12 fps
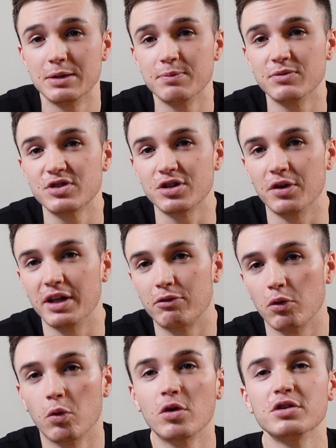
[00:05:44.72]
So they
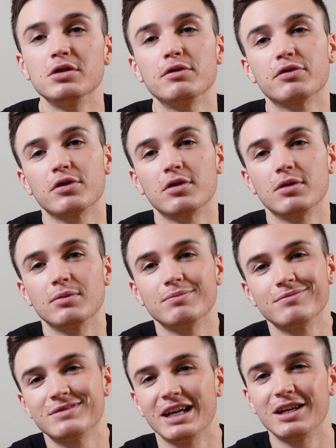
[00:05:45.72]
reward you for
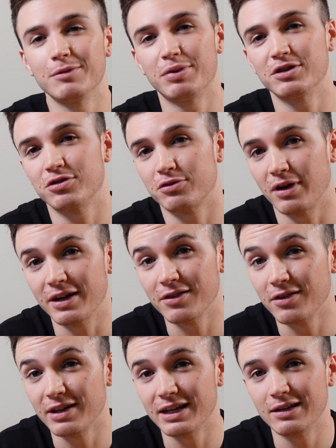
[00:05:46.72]
taking pictures
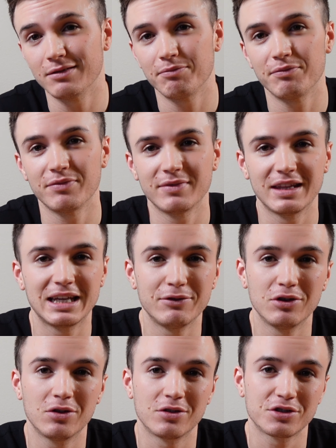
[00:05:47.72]
regularly. They give
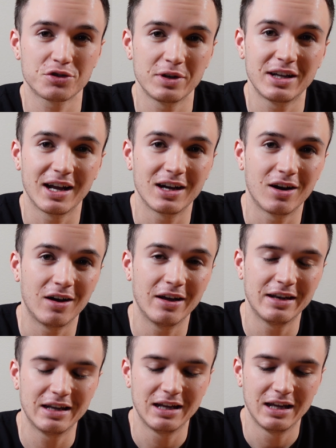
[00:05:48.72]
you a little streak
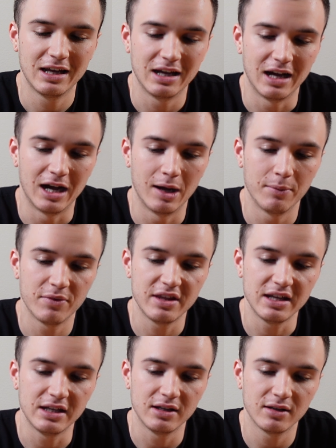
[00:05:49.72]
icon.
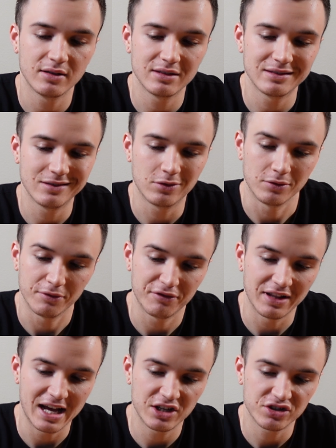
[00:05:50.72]
The little
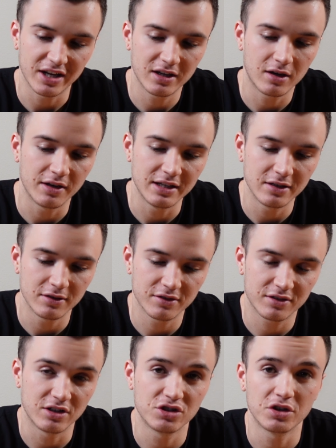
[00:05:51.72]
flash icon here
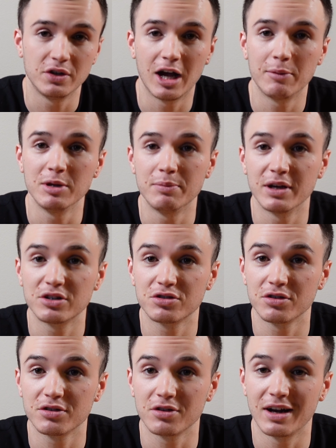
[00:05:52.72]
is going to show you how many
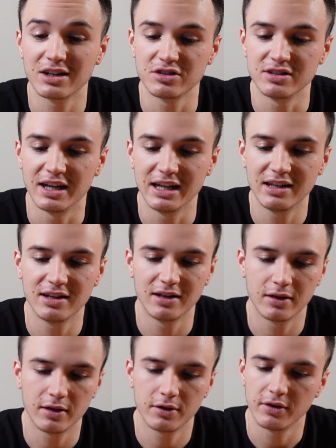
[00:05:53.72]
pictures are actually taken
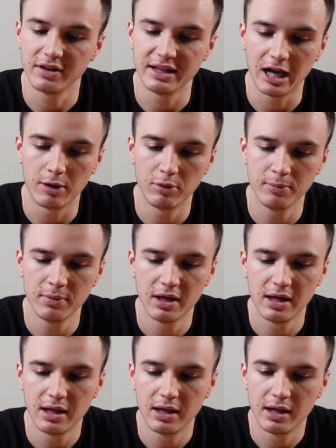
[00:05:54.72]
and that are in the album.
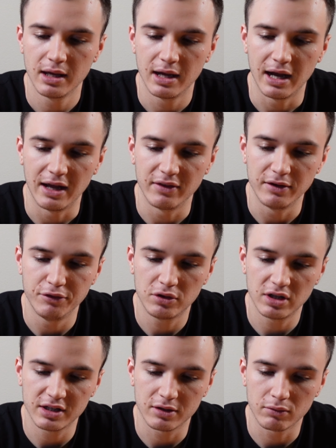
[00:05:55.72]
And then if you
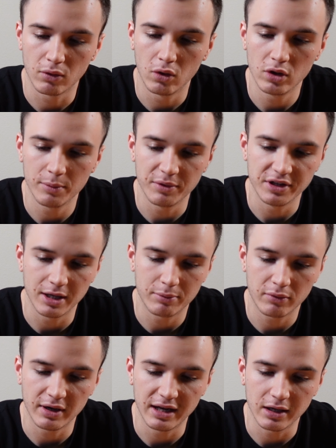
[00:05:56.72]
click the roll up in the
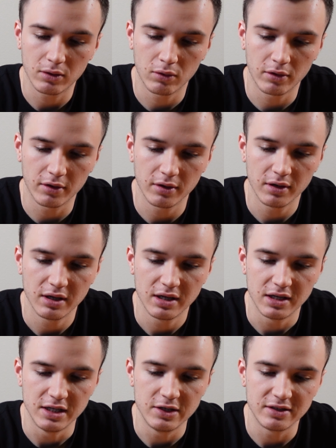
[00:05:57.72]
upper right hand corner,
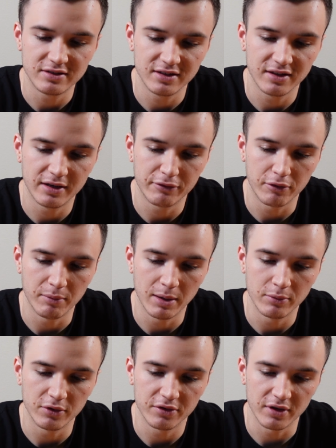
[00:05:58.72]
you can see the different
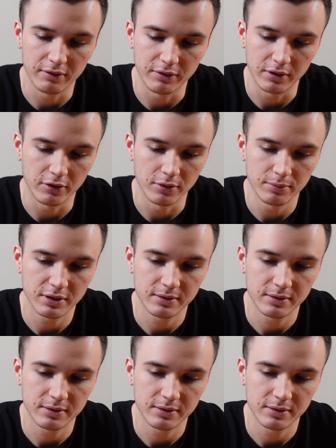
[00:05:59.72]
members of the group.